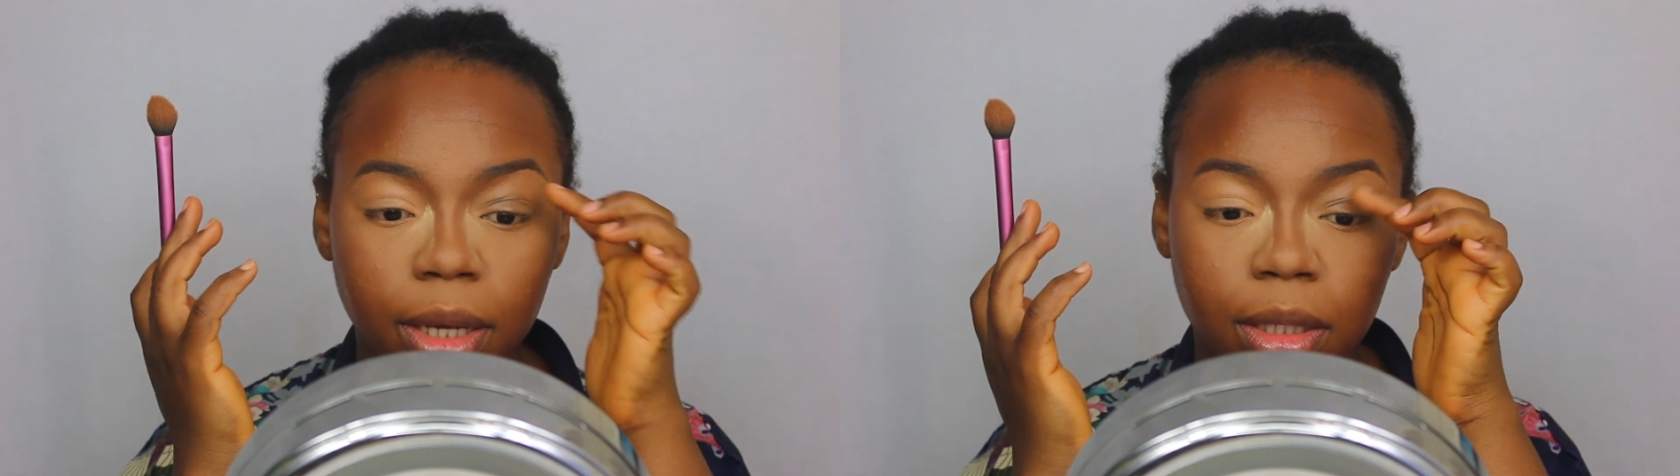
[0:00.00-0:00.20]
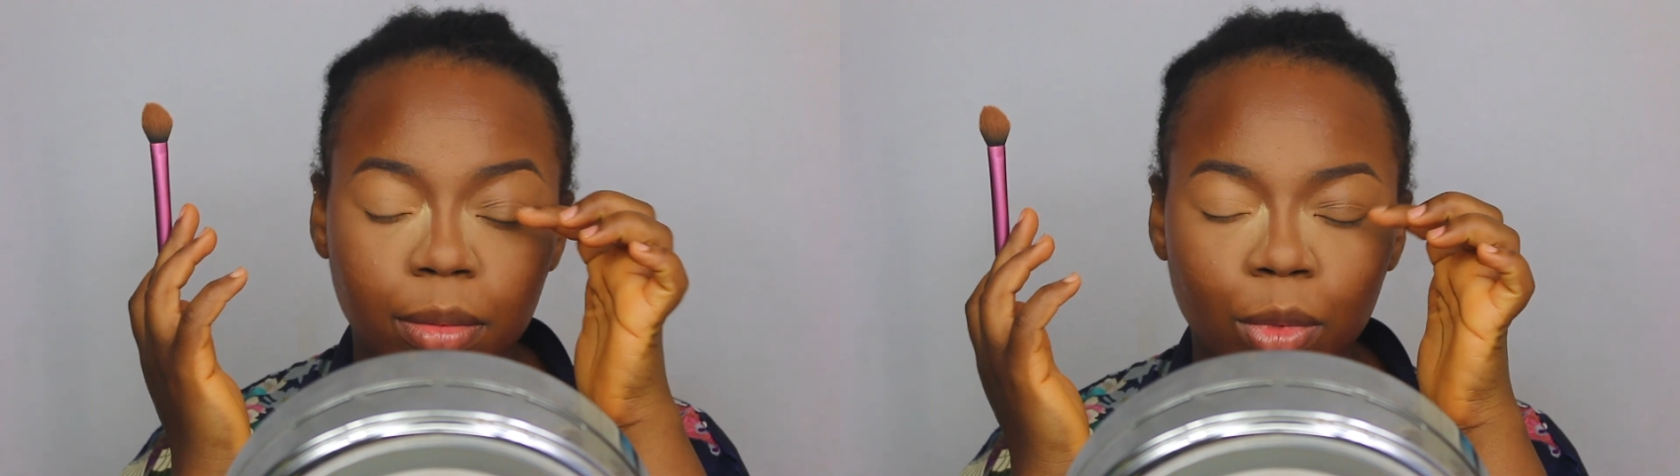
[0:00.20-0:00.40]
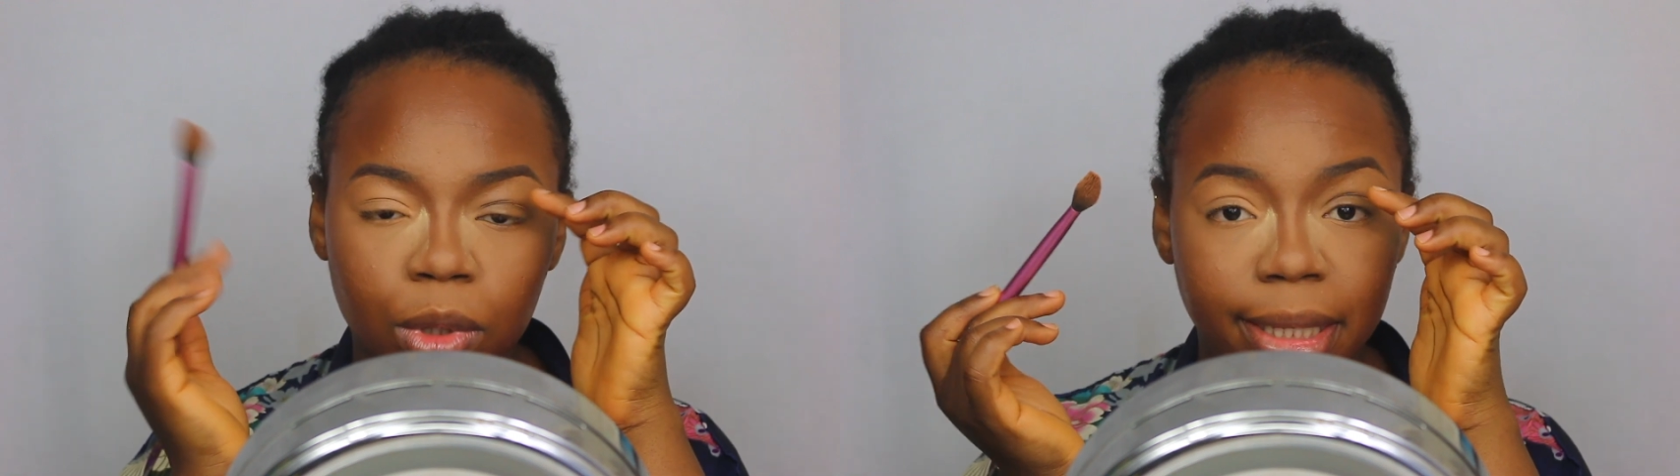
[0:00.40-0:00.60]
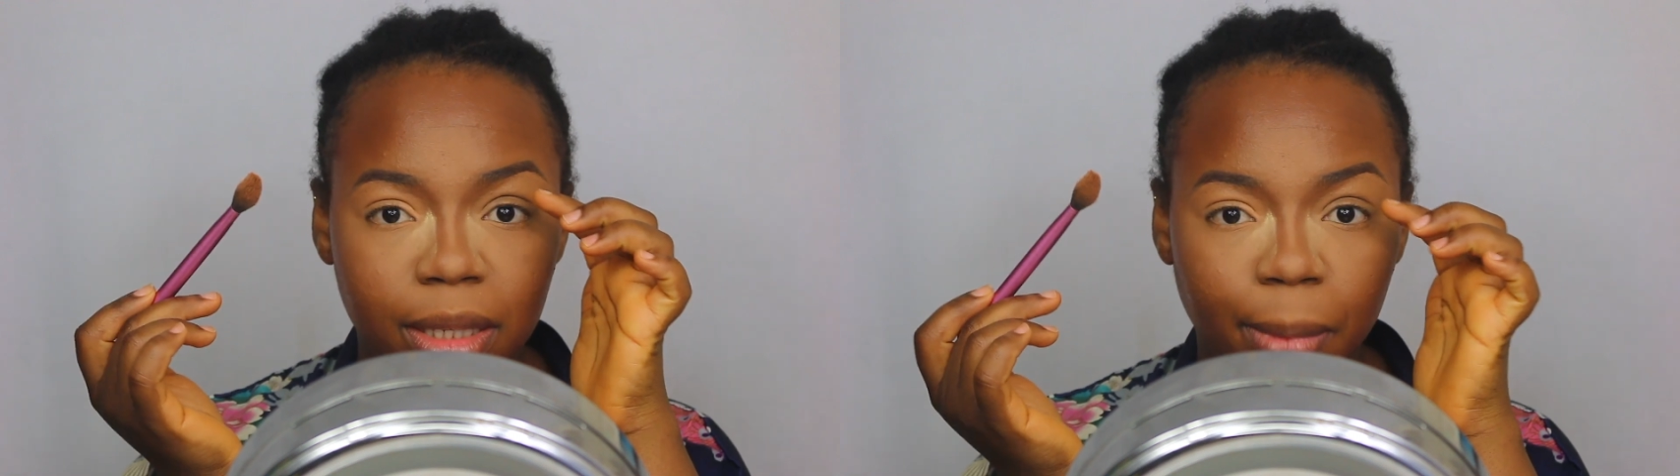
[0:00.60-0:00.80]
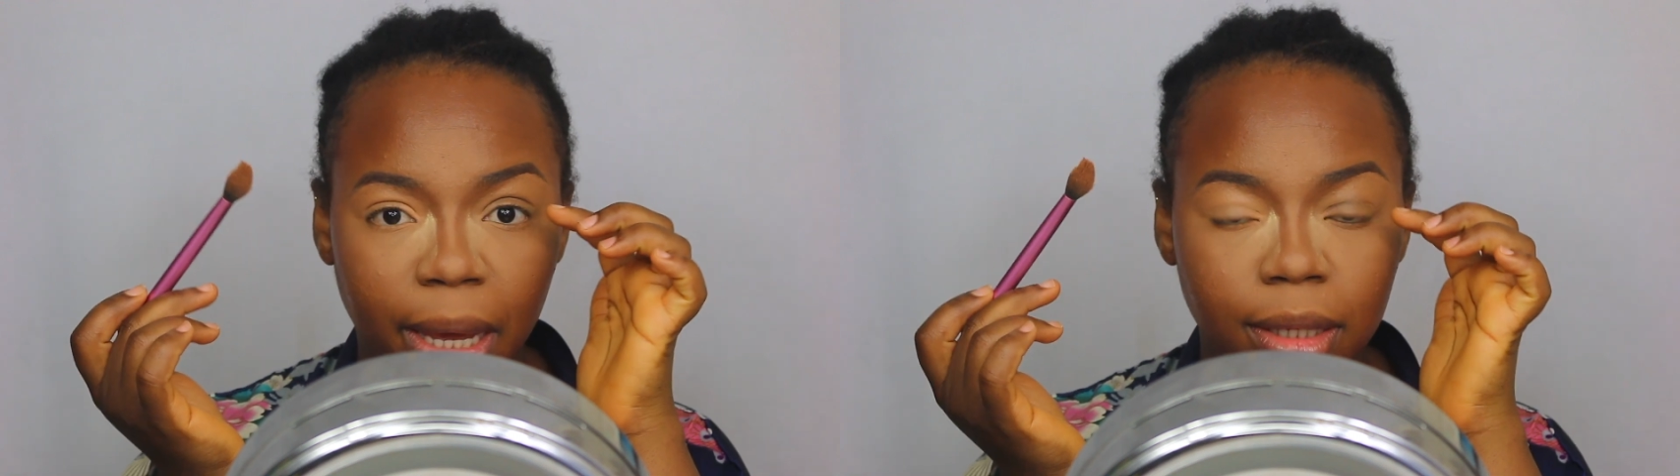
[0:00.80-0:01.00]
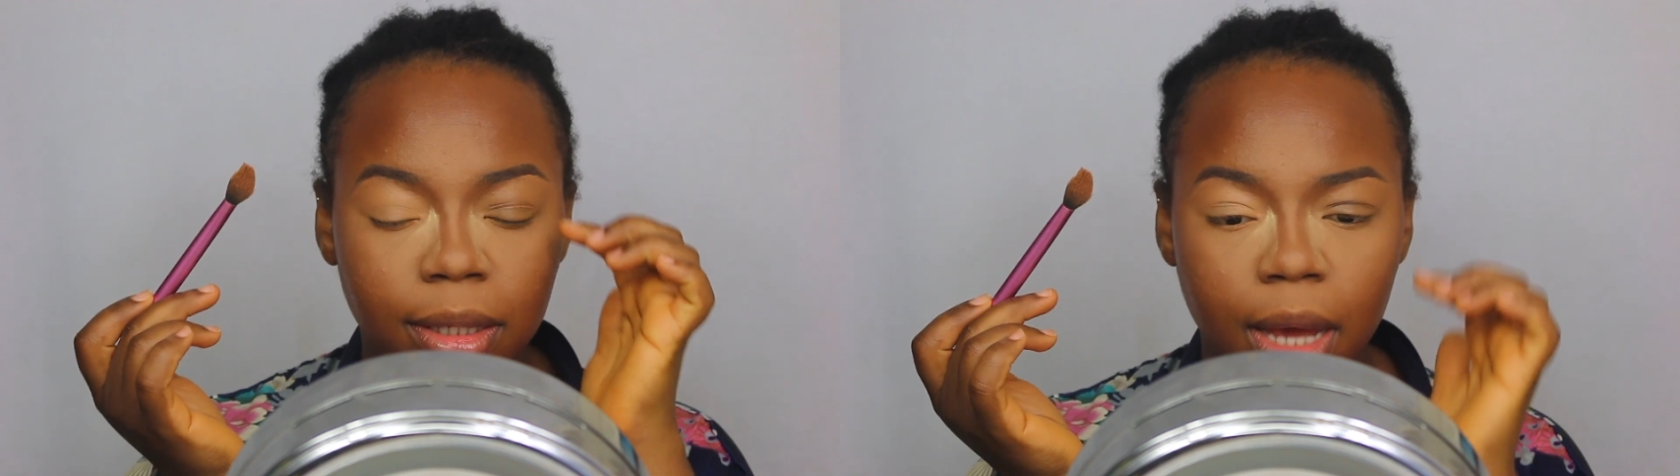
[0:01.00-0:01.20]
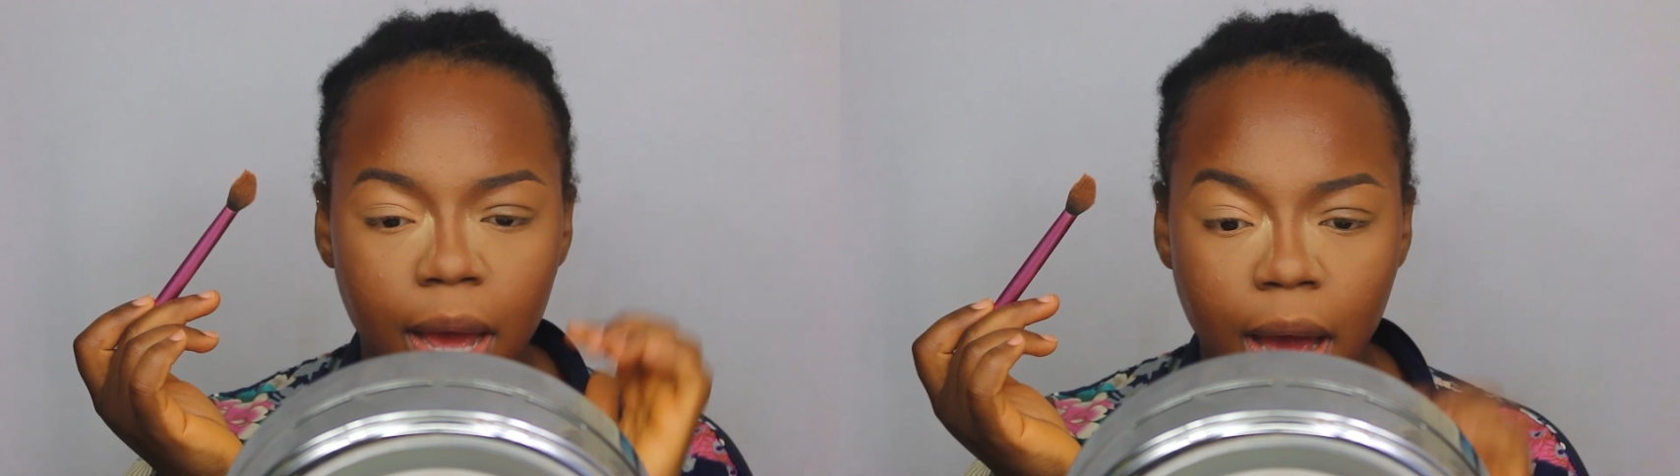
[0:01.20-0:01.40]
a small lid space.